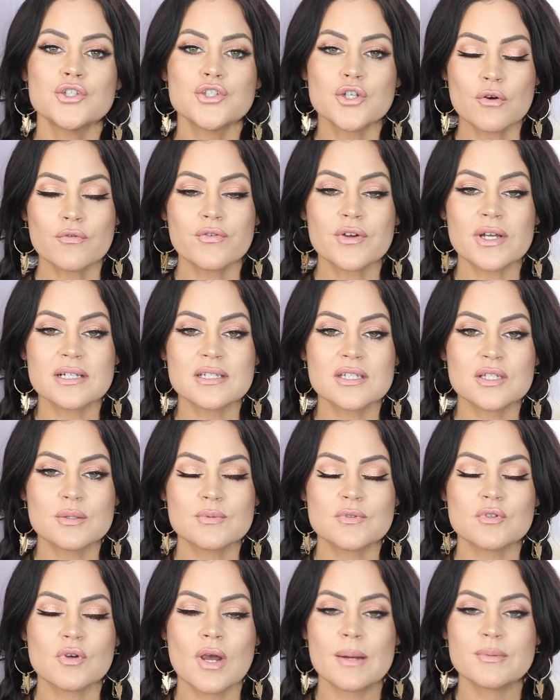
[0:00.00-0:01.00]
Don't forget to
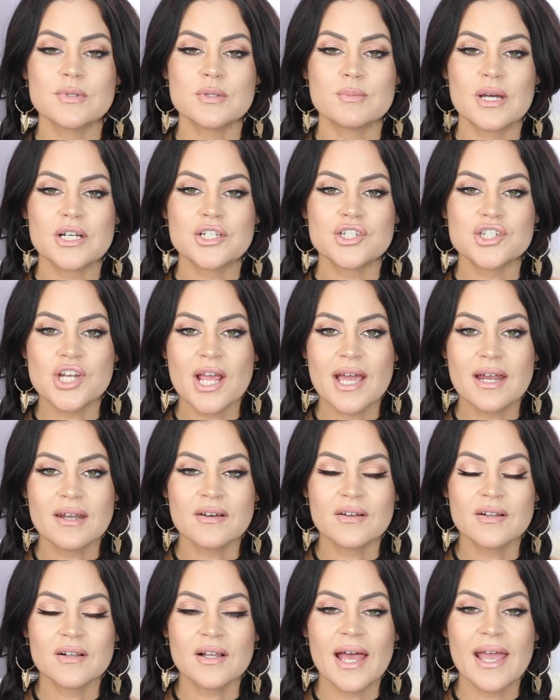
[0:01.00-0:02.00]
subscribe to my
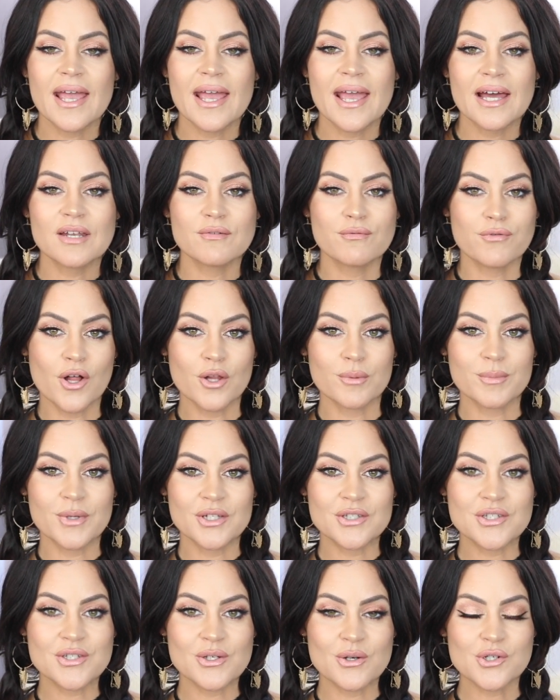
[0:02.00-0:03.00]
channel and follow
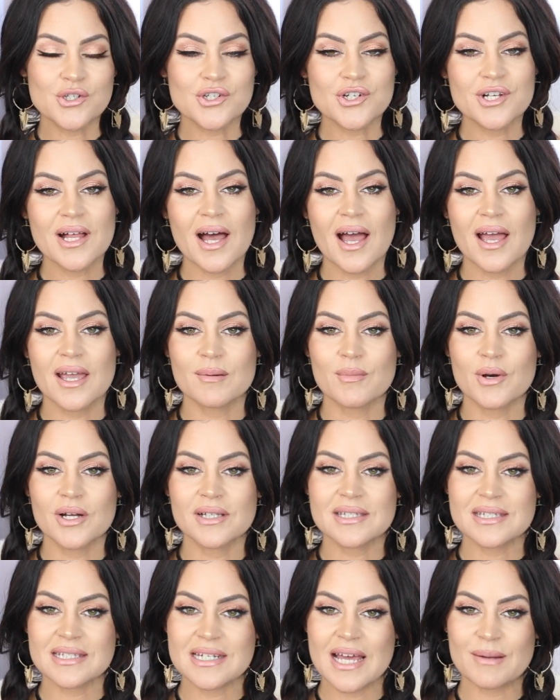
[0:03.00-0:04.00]
me on social. I am
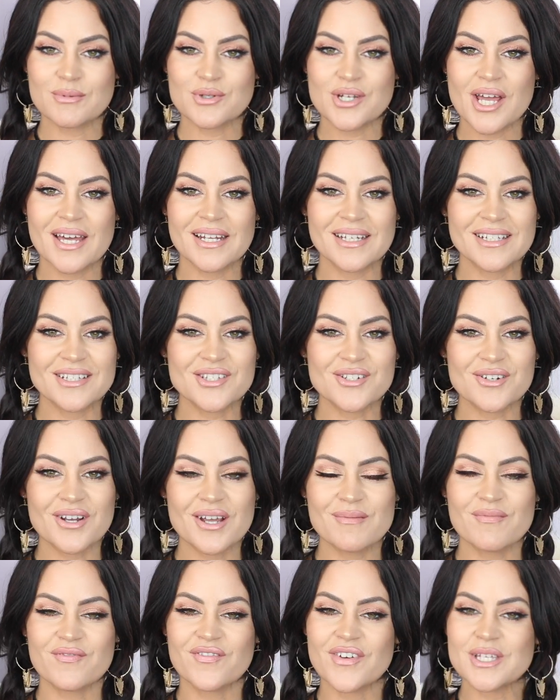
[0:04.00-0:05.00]
on Snapchat,
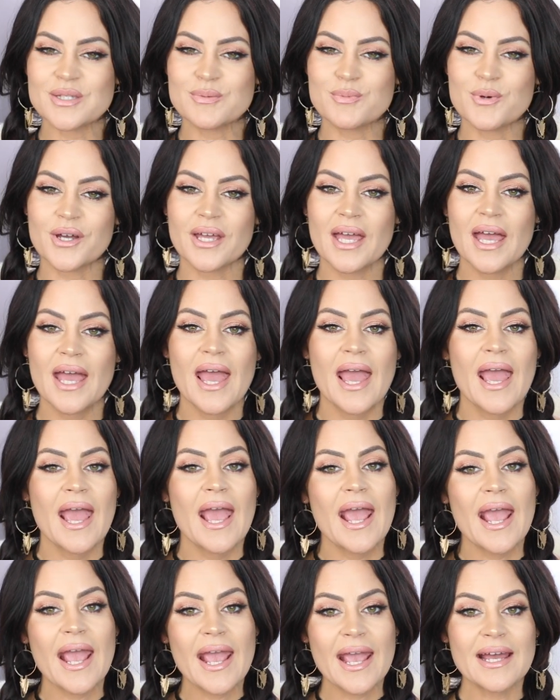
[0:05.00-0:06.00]
Instagram, Facebook,
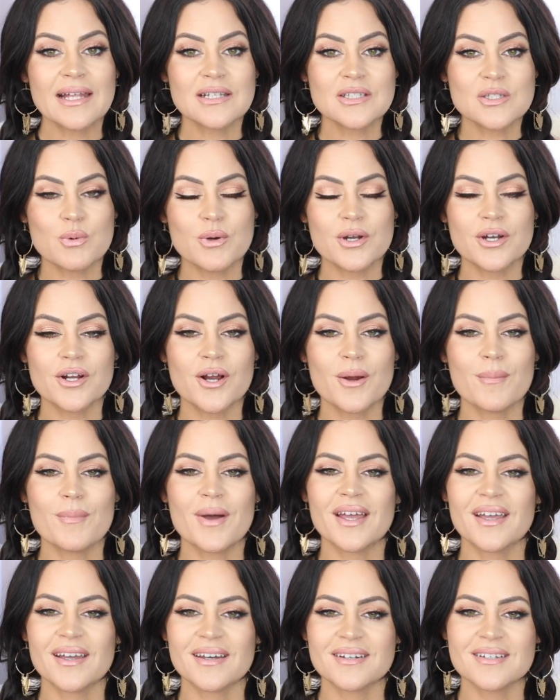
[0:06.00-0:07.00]
and Twitter.
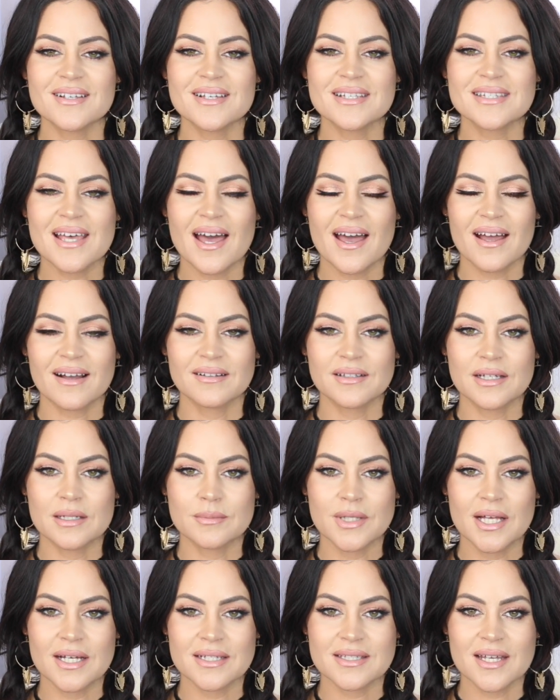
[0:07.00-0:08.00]
My handle is at
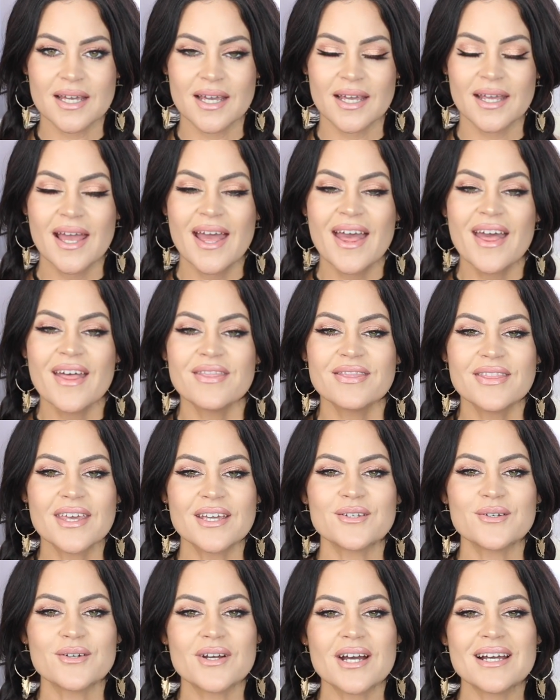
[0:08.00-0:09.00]
glamlatte.
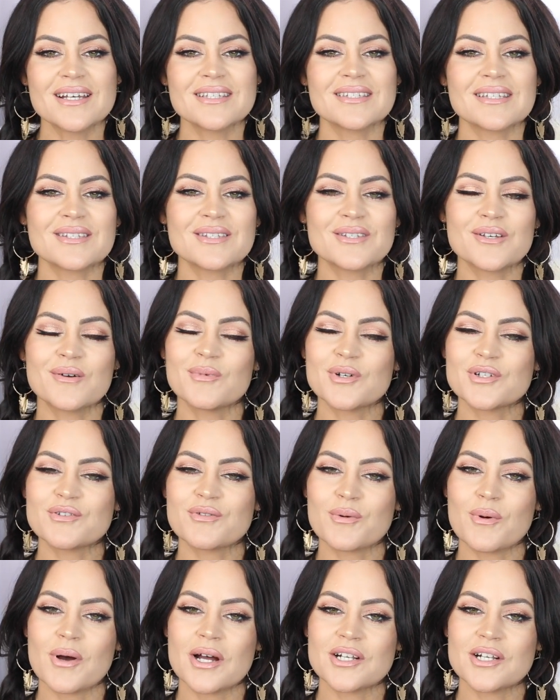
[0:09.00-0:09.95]
Thank you guys so much for